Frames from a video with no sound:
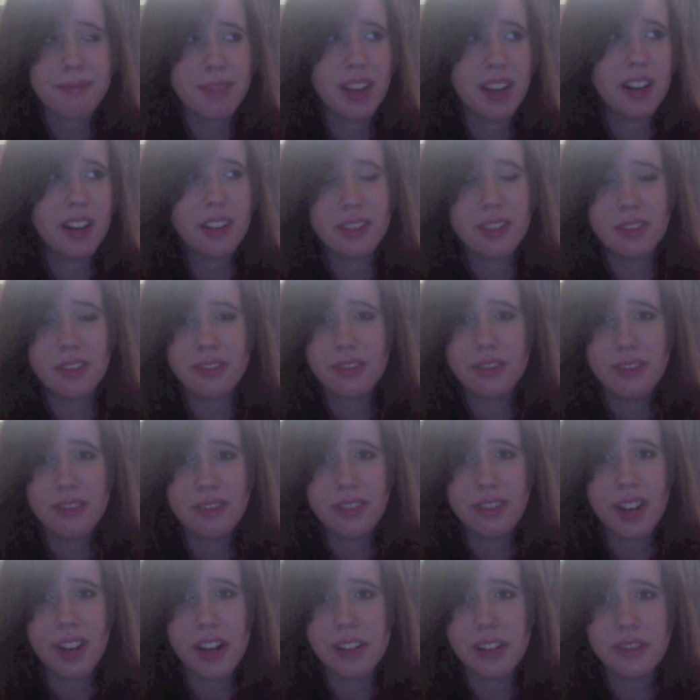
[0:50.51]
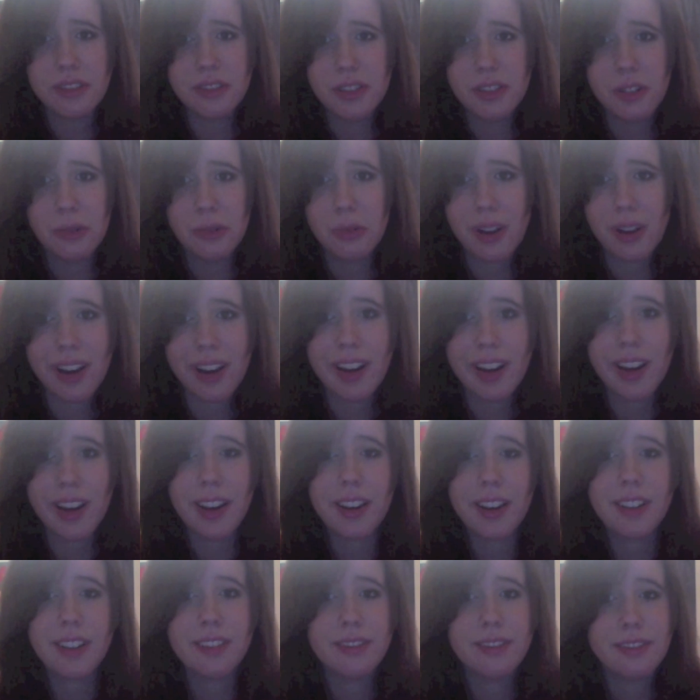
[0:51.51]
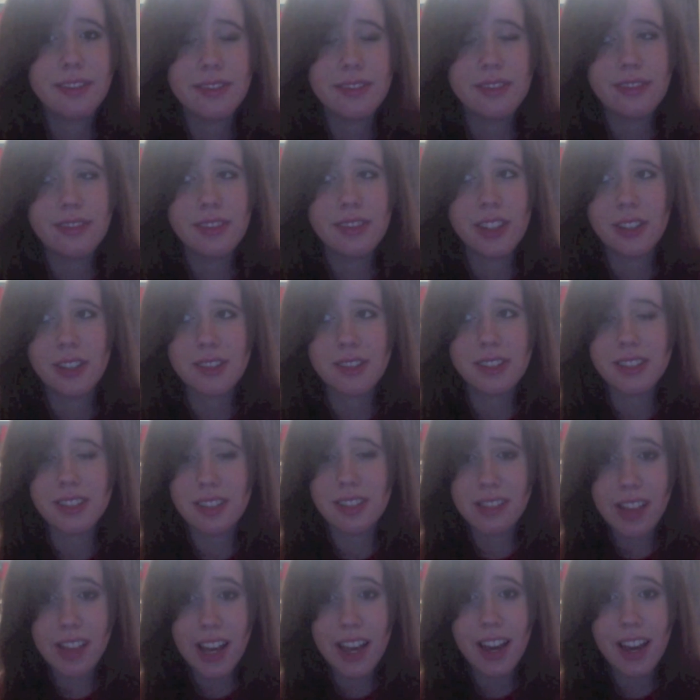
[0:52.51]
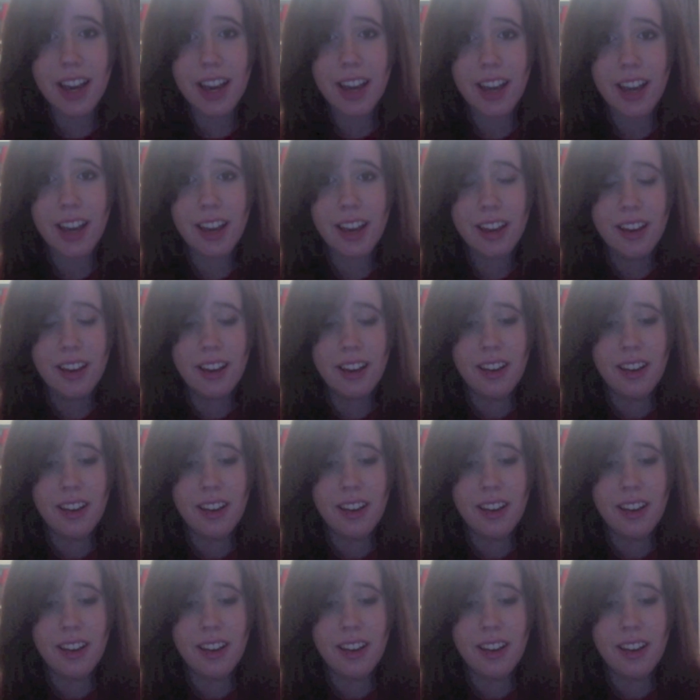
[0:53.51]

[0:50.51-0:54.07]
I don't know why there's a delay.